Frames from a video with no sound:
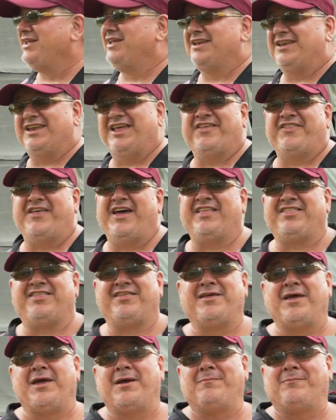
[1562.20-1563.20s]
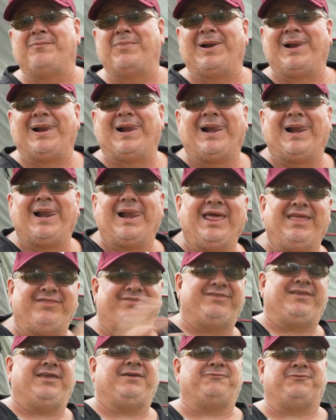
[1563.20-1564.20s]
Now that's
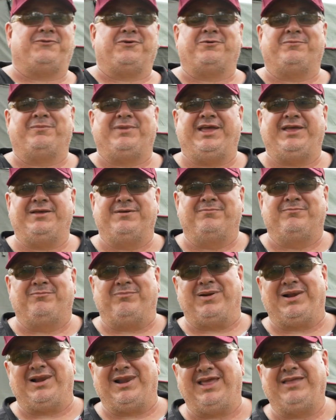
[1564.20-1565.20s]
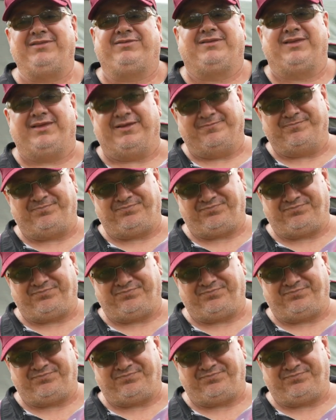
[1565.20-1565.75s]
plenty for me, plenty.